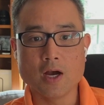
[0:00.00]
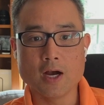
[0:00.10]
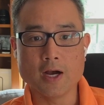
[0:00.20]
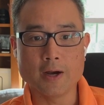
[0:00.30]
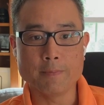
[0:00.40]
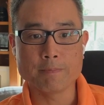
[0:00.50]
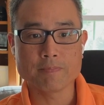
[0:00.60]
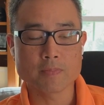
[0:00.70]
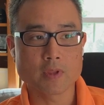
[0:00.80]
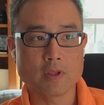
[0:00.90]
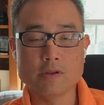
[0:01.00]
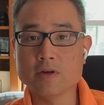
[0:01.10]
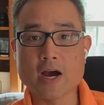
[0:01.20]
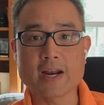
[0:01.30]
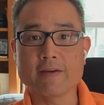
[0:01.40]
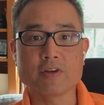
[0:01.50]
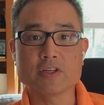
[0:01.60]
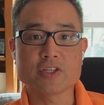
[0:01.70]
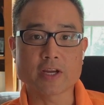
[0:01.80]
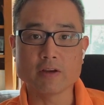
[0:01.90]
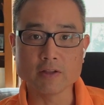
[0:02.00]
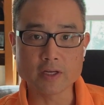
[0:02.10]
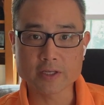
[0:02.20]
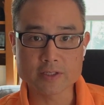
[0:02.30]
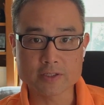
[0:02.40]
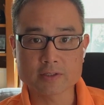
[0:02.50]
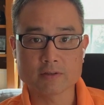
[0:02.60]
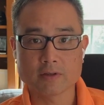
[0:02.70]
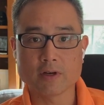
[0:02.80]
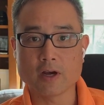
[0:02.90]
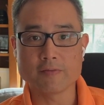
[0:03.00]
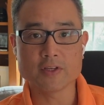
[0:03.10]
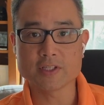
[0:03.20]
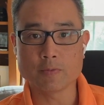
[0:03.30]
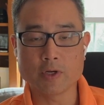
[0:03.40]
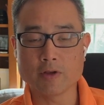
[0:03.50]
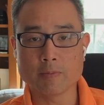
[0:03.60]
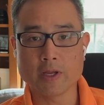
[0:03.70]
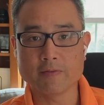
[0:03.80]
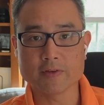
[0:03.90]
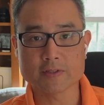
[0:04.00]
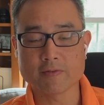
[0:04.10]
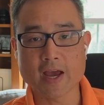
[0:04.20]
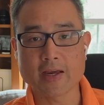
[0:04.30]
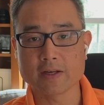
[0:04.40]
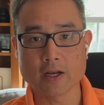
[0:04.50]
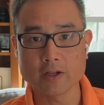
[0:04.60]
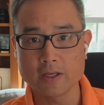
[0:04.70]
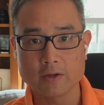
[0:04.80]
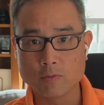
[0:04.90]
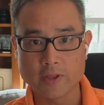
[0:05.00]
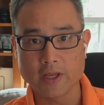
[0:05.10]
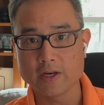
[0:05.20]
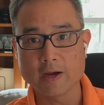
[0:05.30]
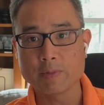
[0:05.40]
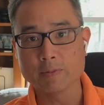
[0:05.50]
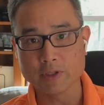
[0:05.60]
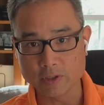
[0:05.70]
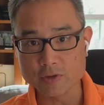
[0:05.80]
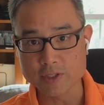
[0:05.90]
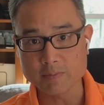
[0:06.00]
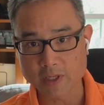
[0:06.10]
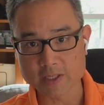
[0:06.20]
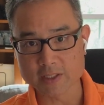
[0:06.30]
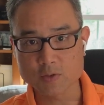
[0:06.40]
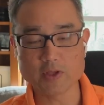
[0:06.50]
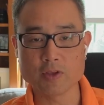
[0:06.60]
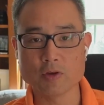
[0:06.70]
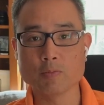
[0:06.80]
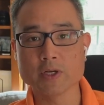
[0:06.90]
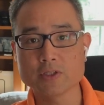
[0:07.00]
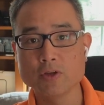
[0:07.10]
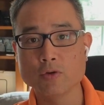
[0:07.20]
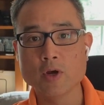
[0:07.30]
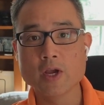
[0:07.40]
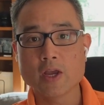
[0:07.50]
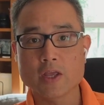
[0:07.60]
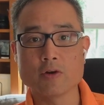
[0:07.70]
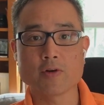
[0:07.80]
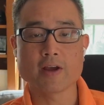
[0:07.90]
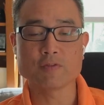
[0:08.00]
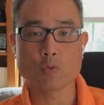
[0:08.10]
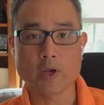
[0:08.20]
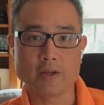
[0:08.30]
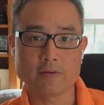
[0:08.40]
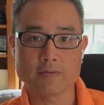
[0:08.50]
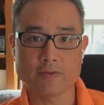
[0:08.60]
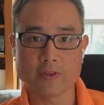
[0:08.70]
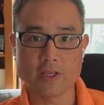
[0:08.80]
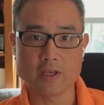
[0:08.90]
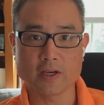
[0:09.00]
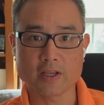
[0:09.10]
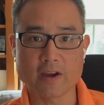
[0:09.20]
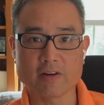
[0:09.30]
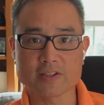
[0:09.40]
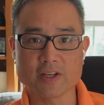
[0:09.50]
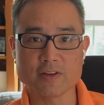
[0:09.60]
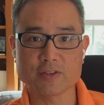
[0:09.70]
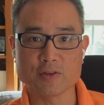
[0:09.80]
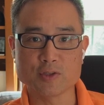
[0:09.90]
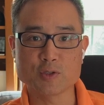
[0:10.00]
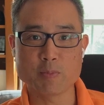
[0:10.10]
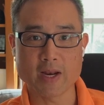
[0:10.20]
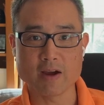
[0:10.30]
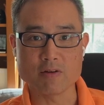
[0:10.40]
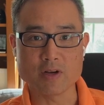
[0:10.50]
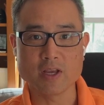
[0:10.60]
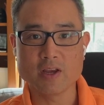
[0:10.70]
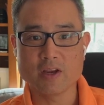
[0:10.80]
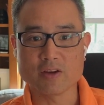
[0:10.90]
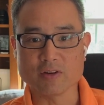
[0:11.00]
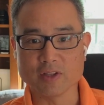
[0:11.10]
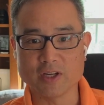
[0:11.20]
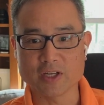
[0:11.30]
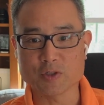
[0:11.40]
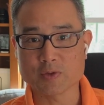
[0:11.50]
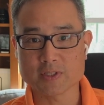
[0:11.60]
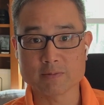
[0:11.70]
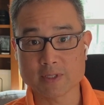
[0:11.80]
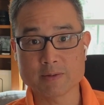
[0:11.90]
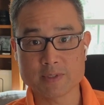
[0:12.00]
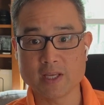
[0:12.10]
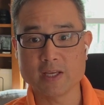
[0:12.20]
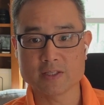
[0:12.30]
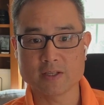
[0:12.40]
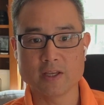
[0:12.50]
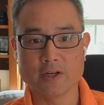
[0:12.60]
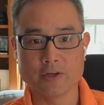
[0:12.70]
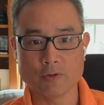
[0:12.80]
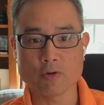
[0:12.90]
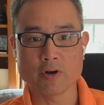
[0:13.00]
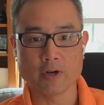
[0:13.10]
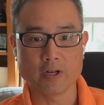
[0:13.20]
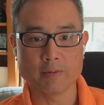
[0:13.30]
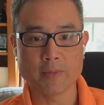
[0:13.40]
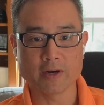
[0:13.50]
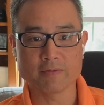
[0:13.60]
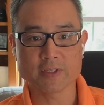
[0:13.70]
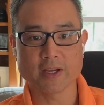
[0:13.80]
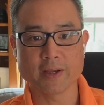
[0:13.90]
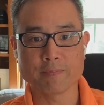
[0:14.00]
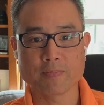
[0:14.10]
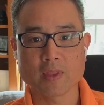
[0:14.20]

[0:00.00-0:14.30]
Um, not having to check your luggage, you know, obviously we know the benefits of that. Not only will they not be able to lose it because it's with you, but two, you don't have to wait for the uh, carousel to spit out your luggage, which sometimes takes an inordinate amount of time.